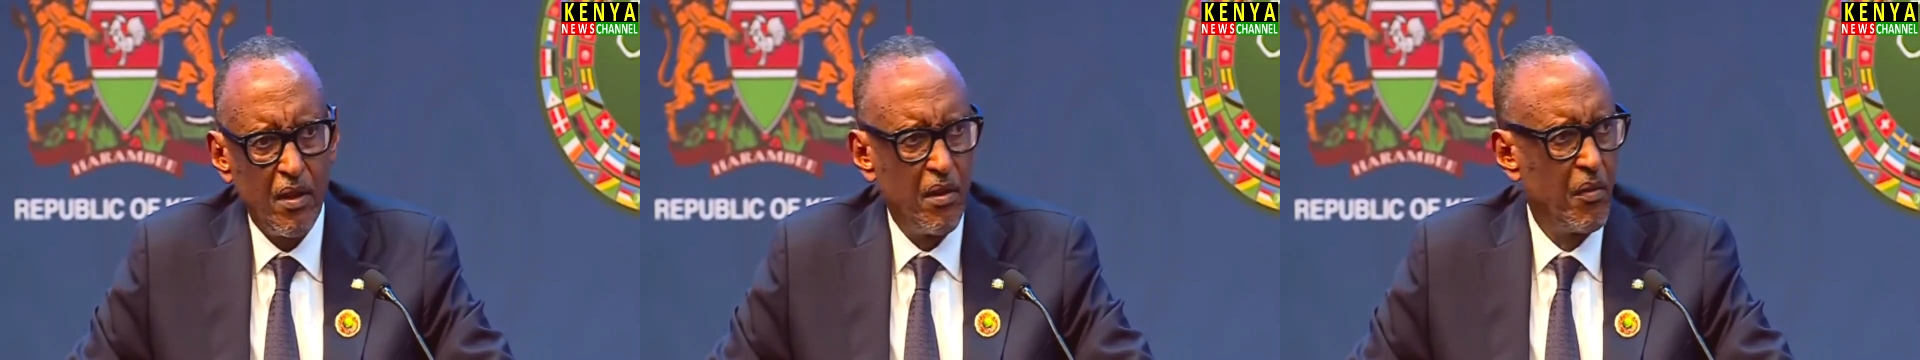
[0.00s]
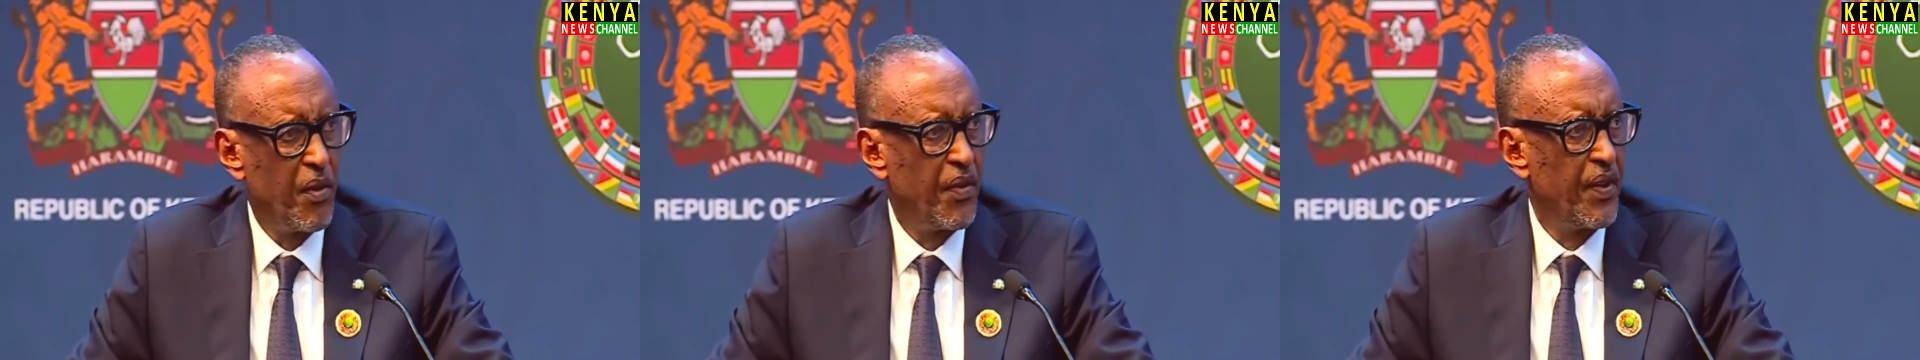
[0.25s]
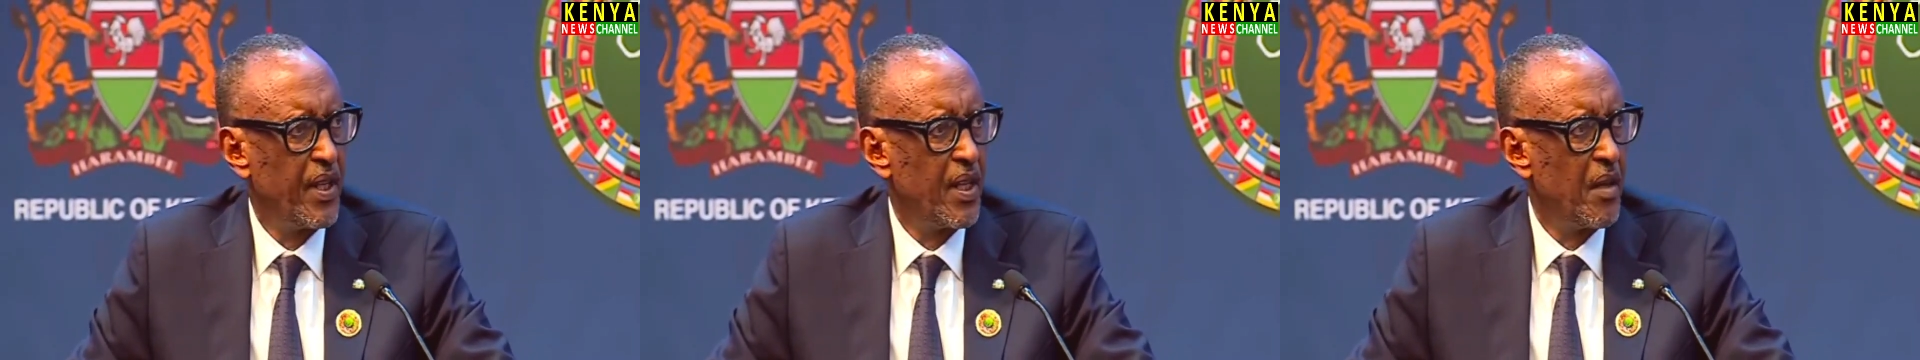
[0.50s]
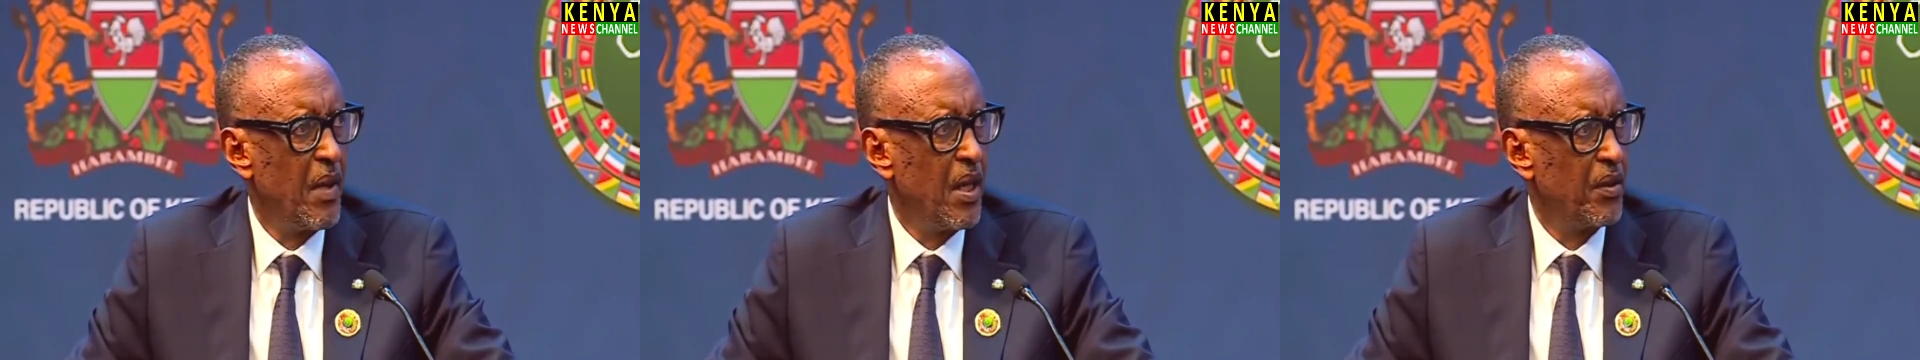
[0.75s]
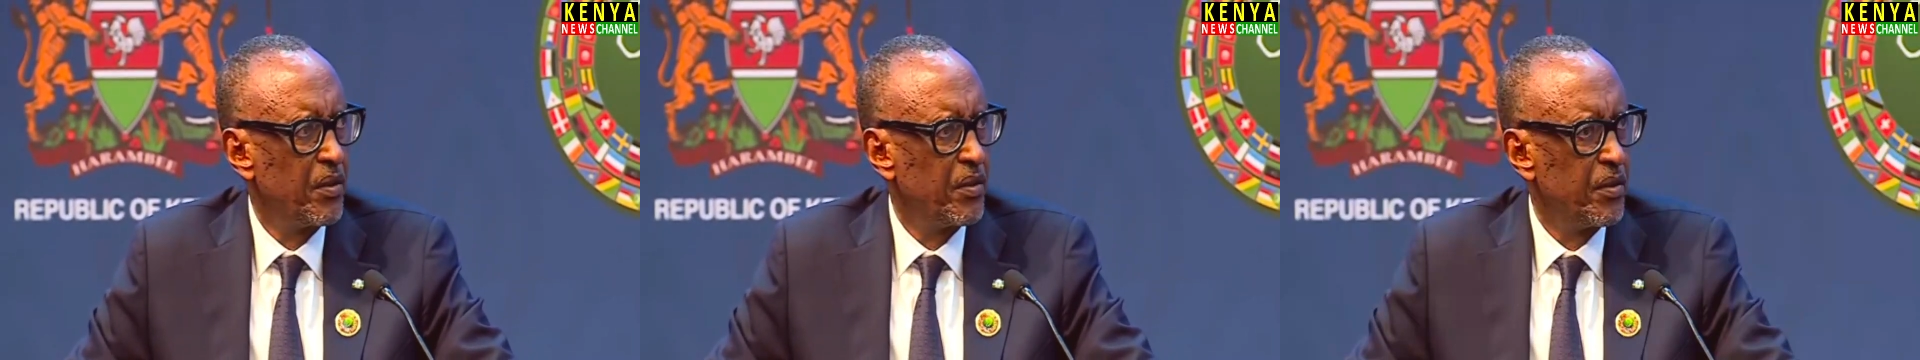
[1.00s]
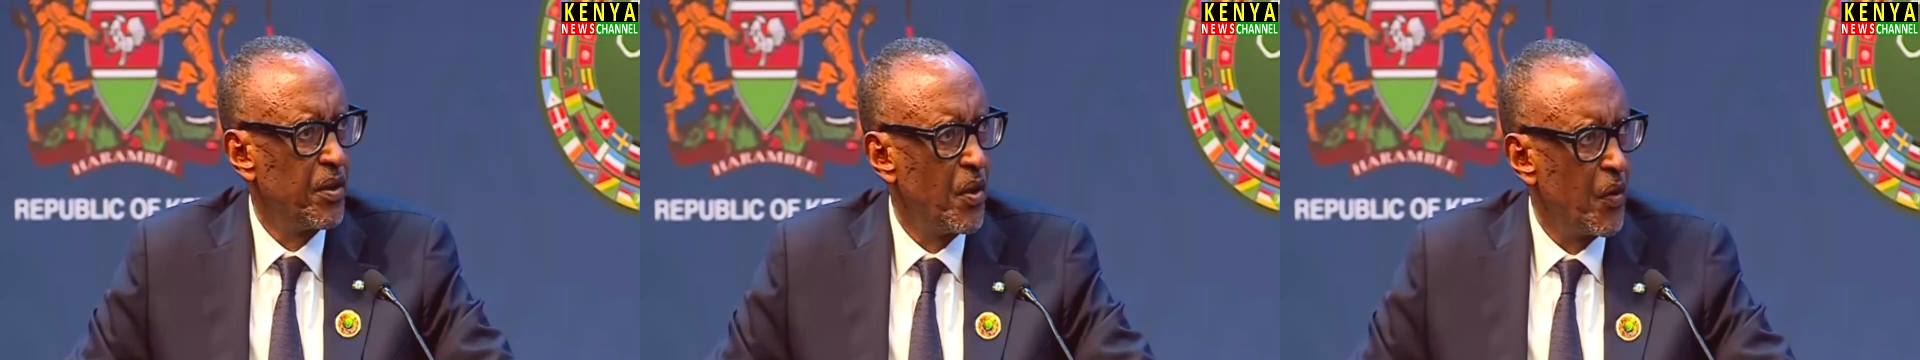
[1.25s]
We think
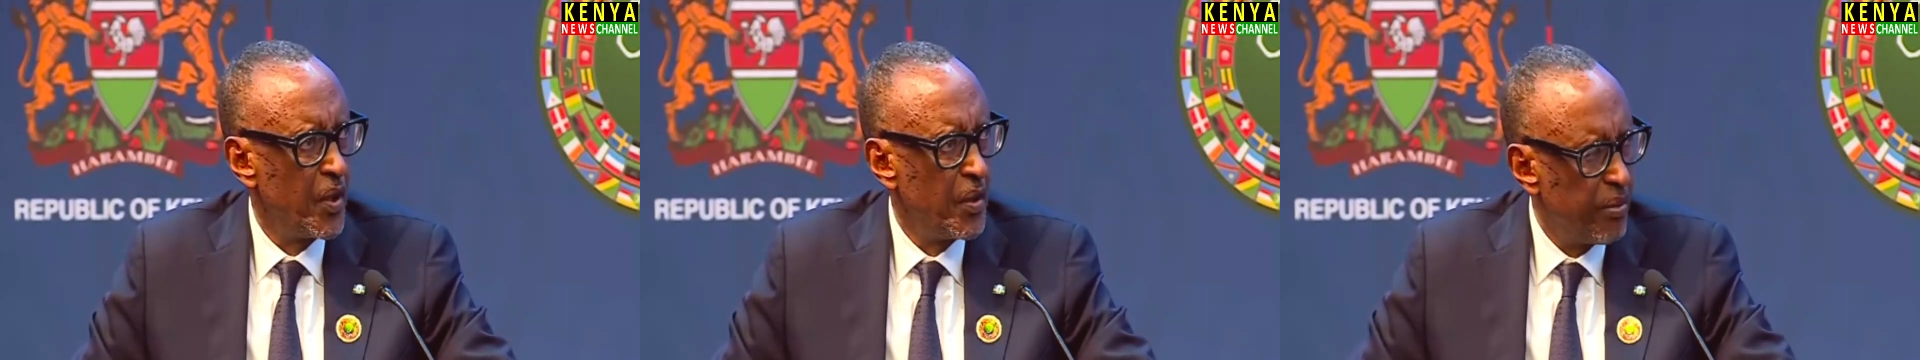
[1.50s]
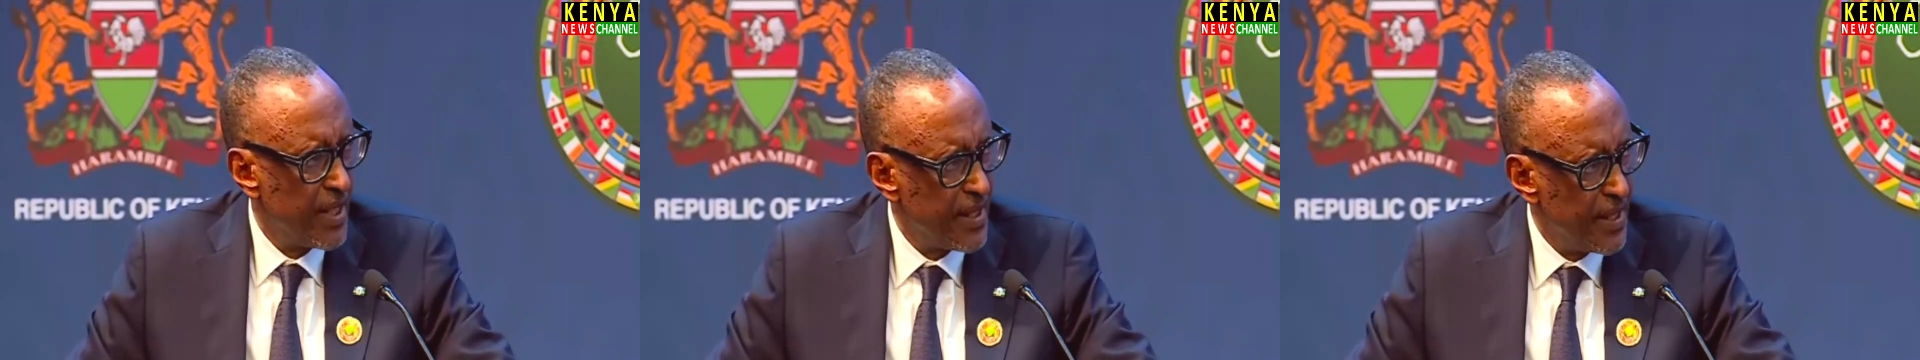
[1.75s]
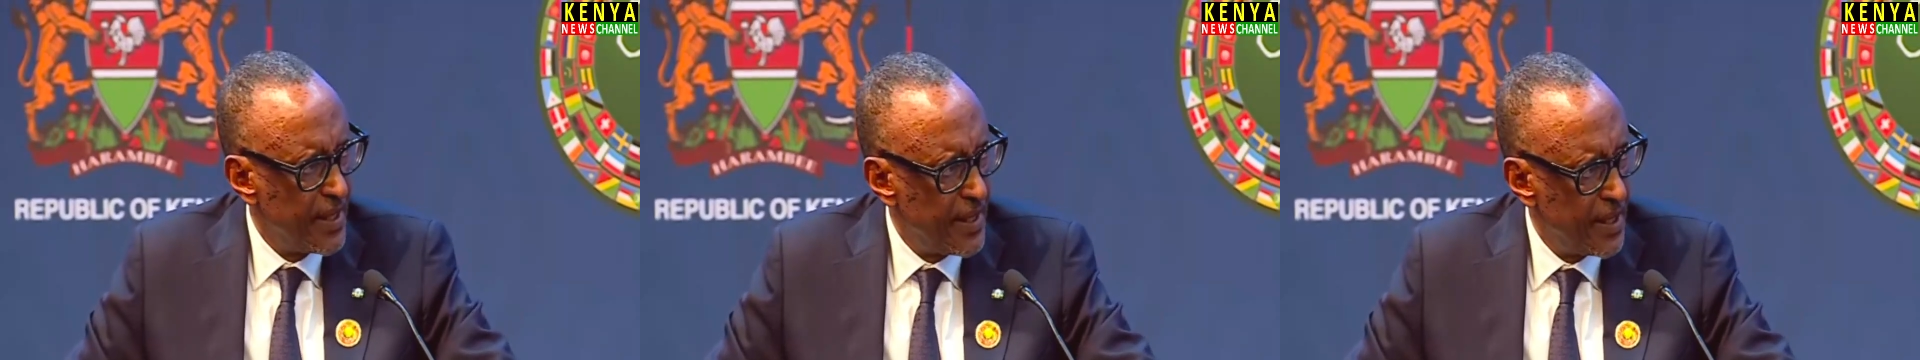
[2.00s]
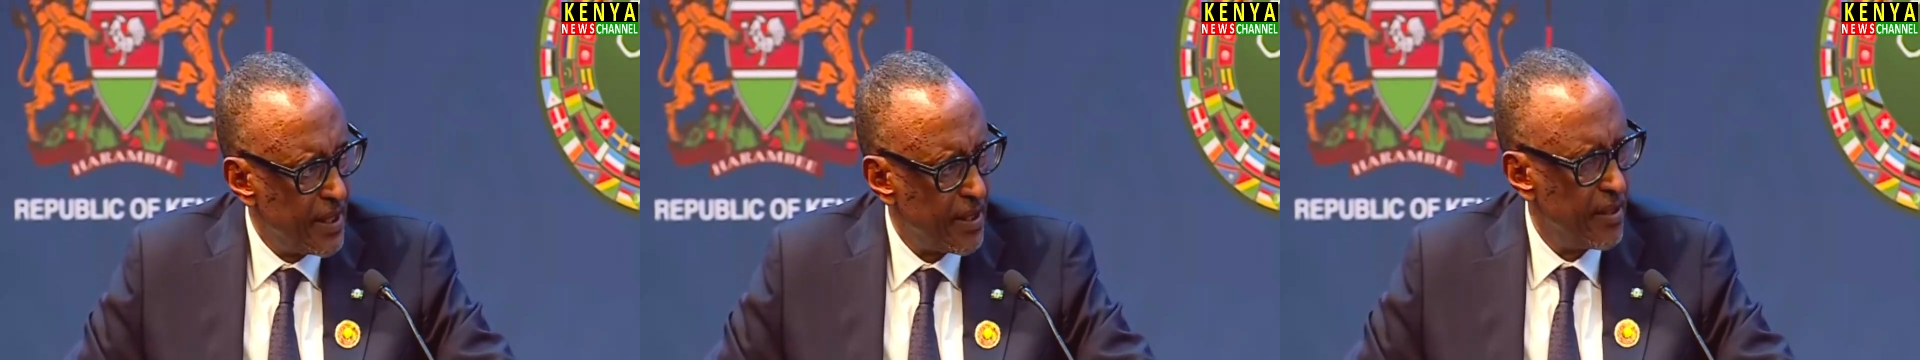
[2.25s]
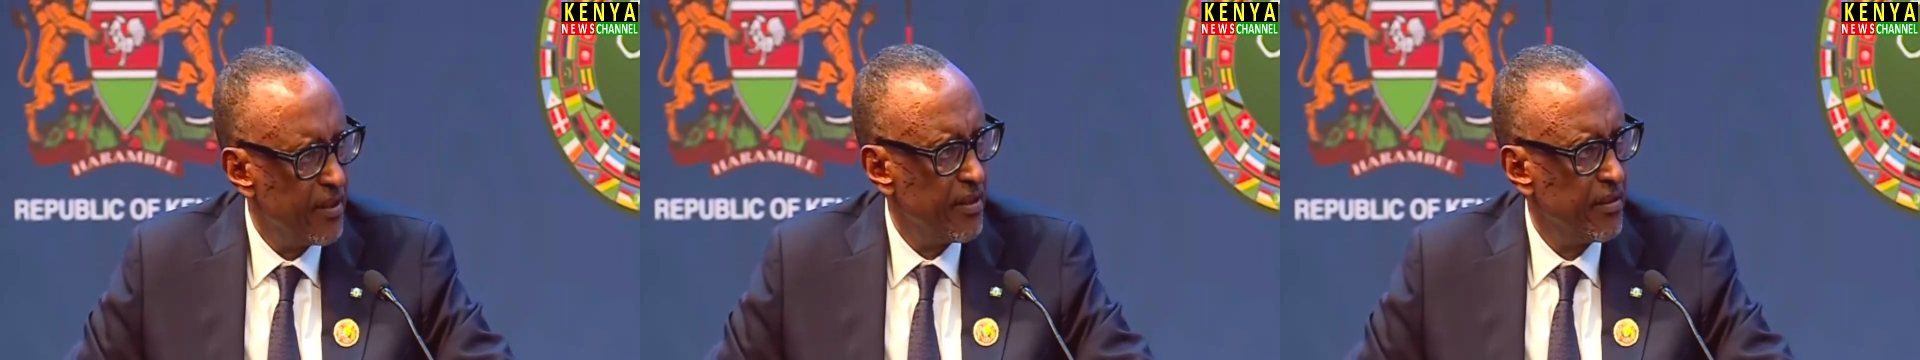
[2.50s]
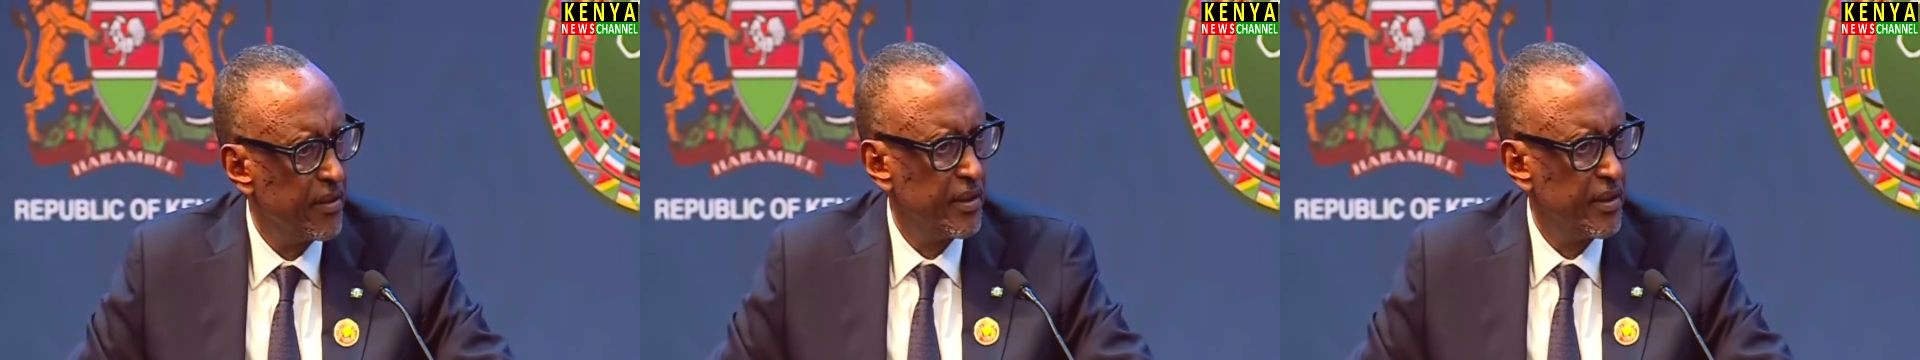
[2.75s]
about representation.